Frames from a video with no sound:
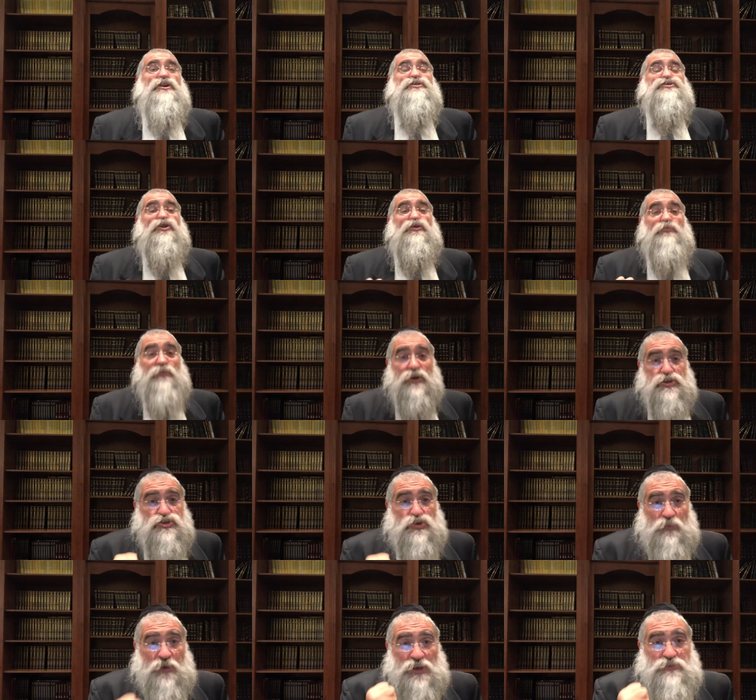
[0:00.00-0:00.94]
So
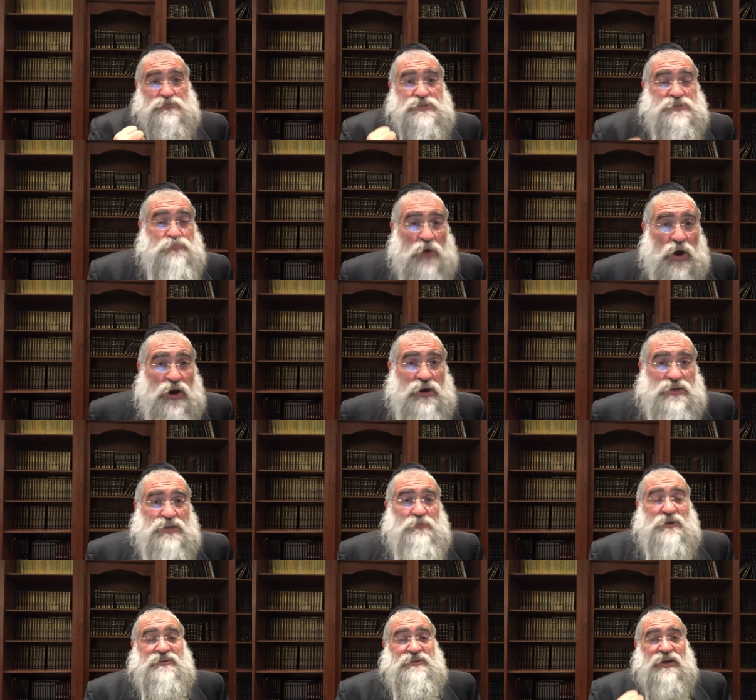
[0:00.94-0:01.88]
Moshe Rabbeinu inspired
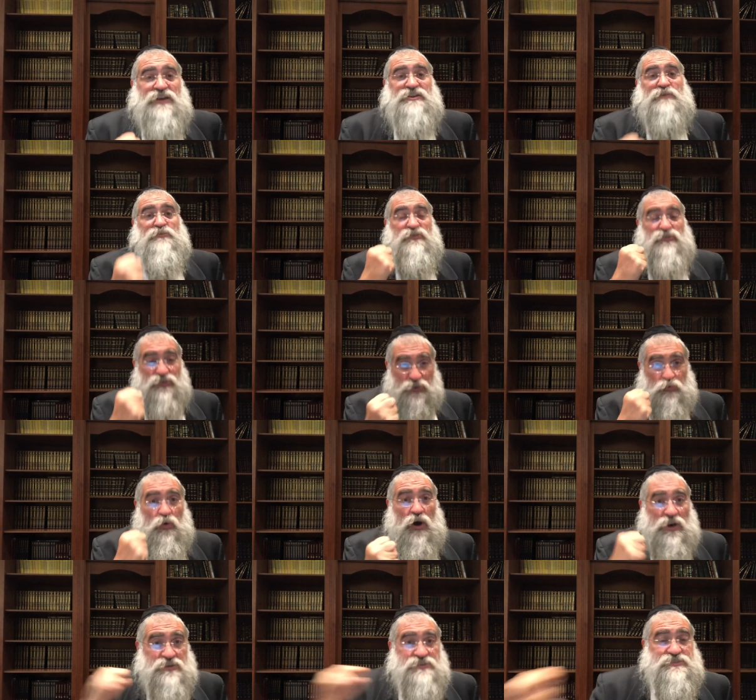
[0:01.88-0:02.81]
them by telling them, if you
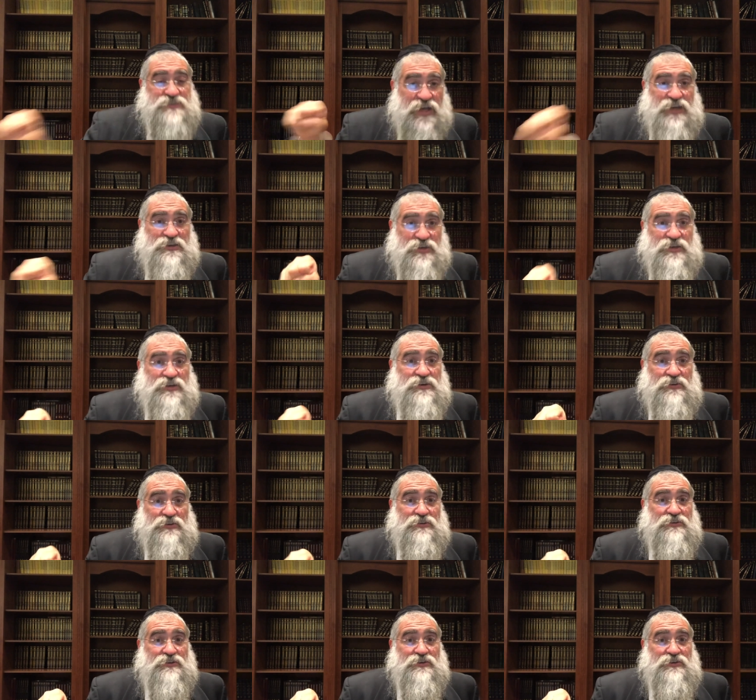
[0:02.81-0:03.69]
want to stay there,